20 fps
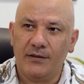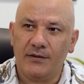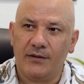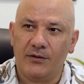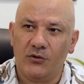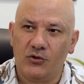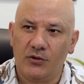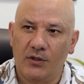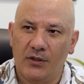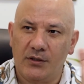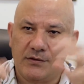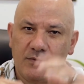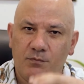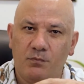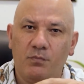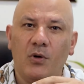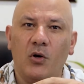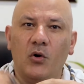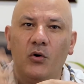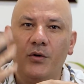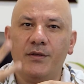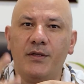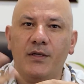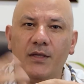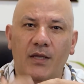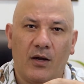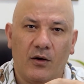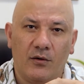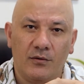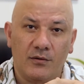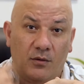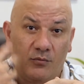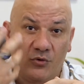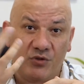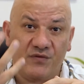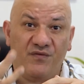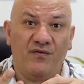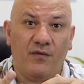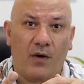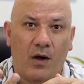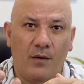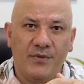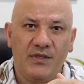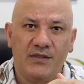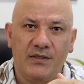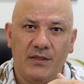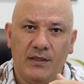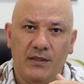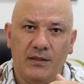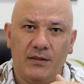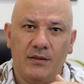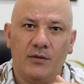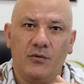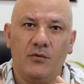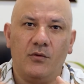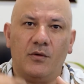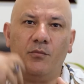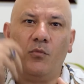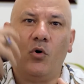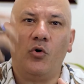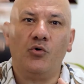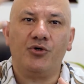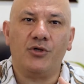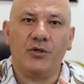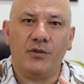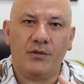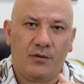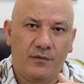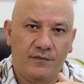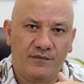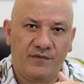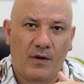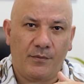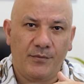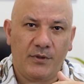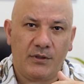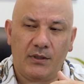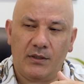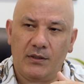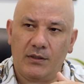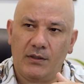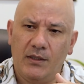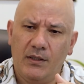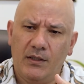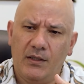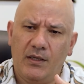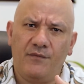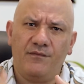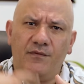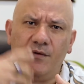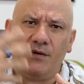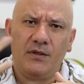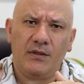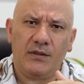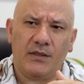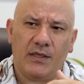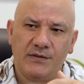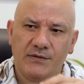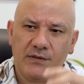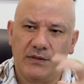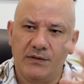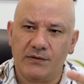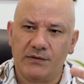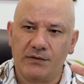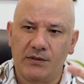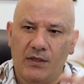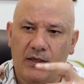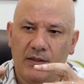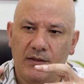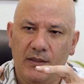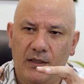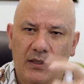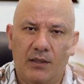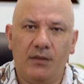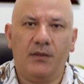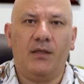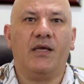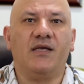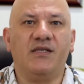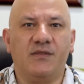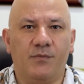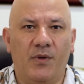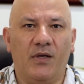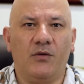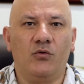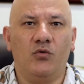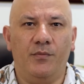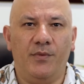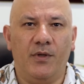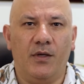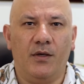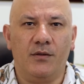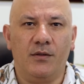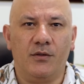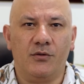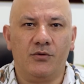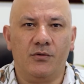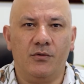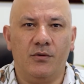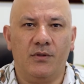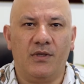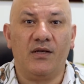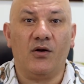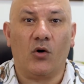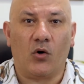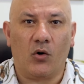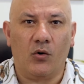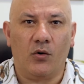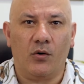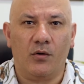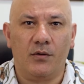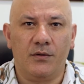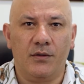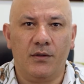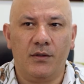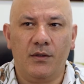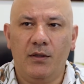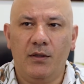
They're just blurting out, almost vomiting, emotional vomiting, everything that's inside, and they expect to be understood and heard.